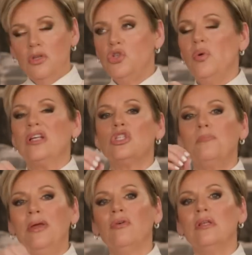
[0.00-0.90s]
to
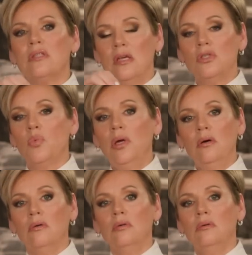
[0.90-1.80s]
experience His
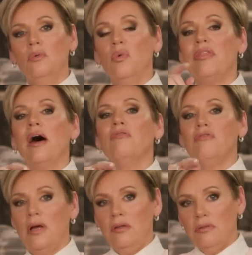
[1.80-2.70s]
will without
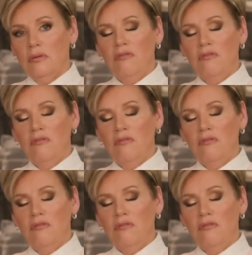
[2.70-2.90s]
faith.